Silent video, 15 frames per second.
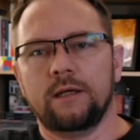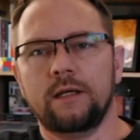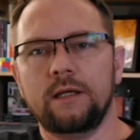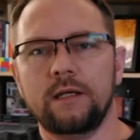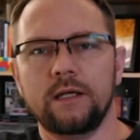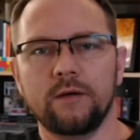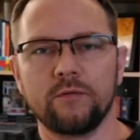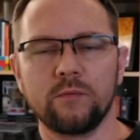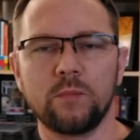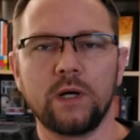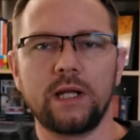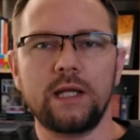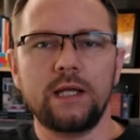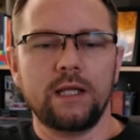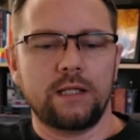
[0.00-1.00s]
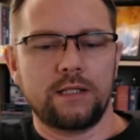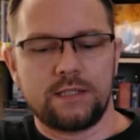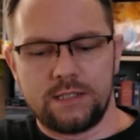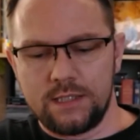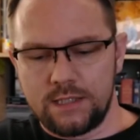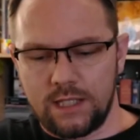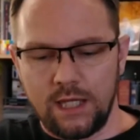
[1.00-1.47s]
Hey everybody,
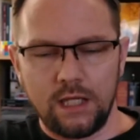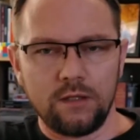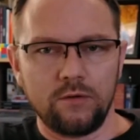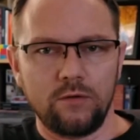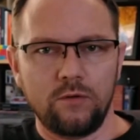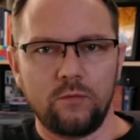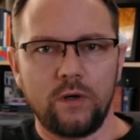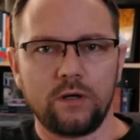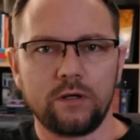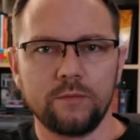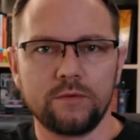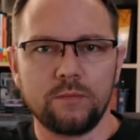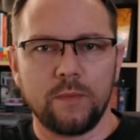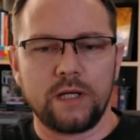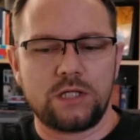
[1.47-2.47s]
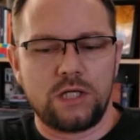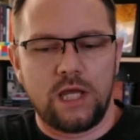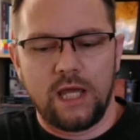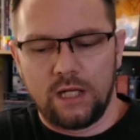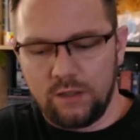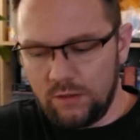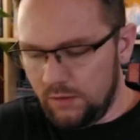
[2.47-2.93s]
this is Kendall. Welcome to my
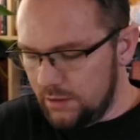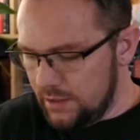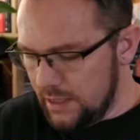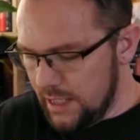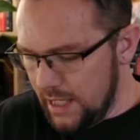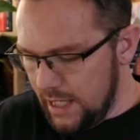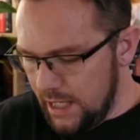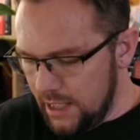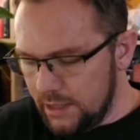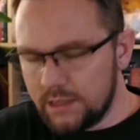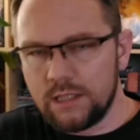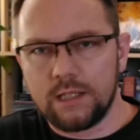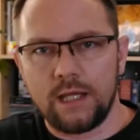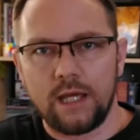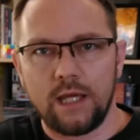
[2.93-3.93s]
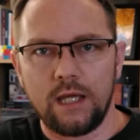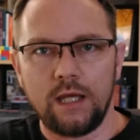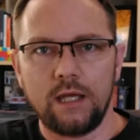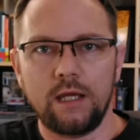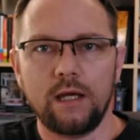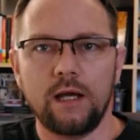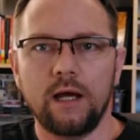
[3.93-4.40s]
channel.
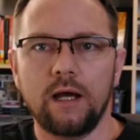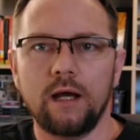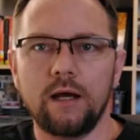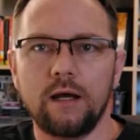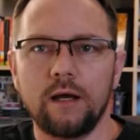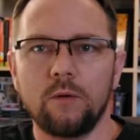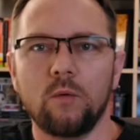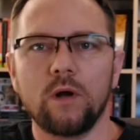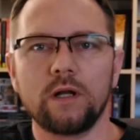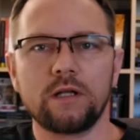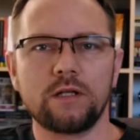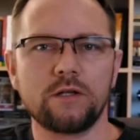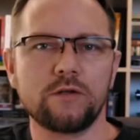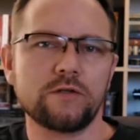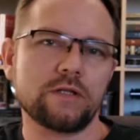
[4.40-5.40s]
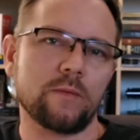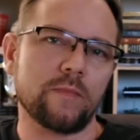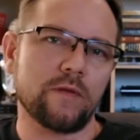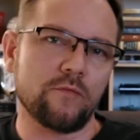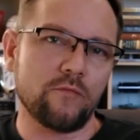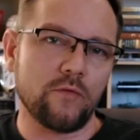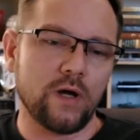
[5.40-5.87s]
Today I wanted to do
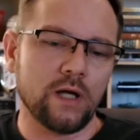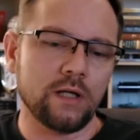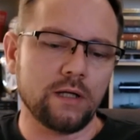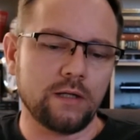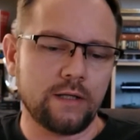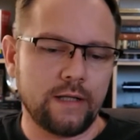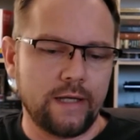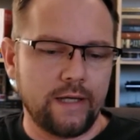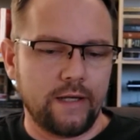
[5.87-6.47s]
something fun.